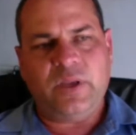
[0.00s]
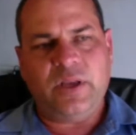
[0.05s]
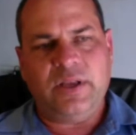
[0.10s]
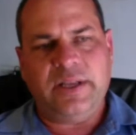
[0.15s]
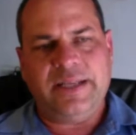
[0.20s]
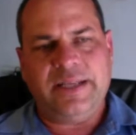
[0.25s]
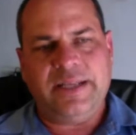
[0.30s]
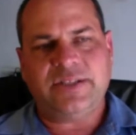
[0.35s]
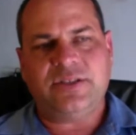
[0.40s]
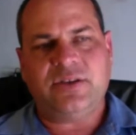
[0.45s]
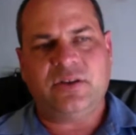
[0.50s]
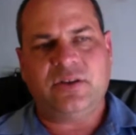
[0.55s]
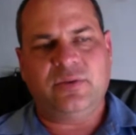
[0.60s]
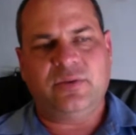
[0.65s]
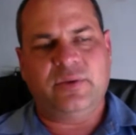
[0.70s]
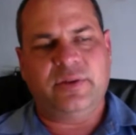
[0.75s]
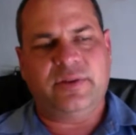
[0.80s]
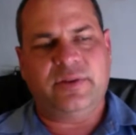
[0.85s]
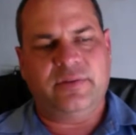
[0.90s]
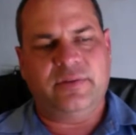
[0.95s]
let's start
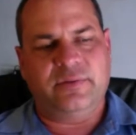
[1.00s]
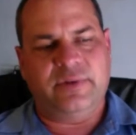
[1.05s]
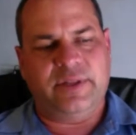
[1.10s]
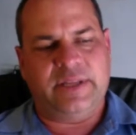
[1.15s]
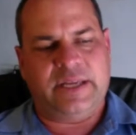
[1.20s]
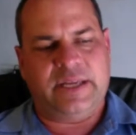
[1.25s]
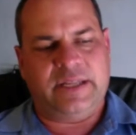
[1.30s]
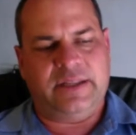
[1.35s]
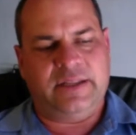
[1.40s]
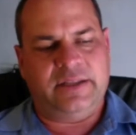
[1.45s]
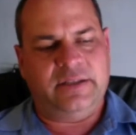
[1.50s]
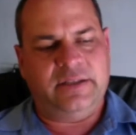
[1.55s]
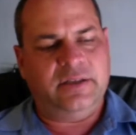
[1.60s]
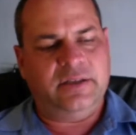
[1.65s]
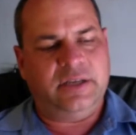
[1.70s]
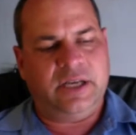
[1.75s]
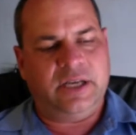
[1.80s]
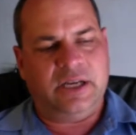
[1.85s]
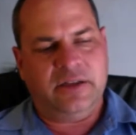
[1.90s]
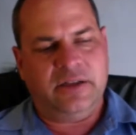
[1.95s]
with that then.
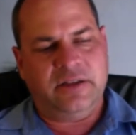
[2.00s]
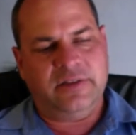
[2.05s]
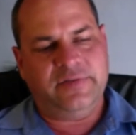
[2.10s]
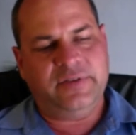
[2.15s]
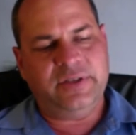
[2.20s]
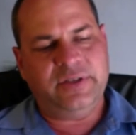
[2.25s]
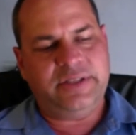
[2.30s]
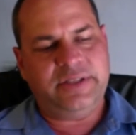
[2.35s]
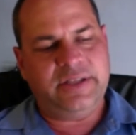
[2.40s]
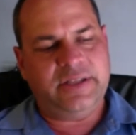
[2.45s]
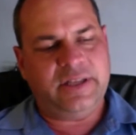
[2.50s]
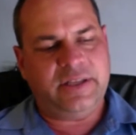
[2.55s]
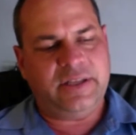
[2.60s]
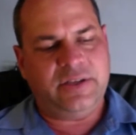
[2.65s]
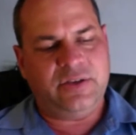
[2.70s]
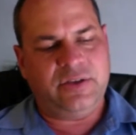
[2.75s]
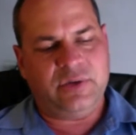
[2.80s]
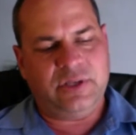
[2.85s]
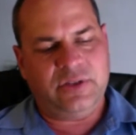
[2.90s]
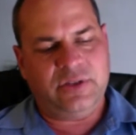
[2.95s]
The first thing
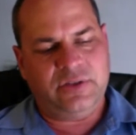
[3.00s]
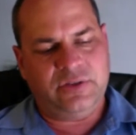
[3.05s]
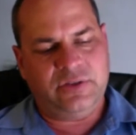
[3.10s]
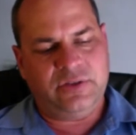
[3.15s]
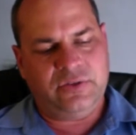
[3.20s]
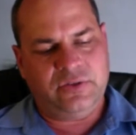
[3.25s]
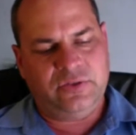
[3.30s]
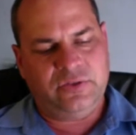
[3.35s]
that you want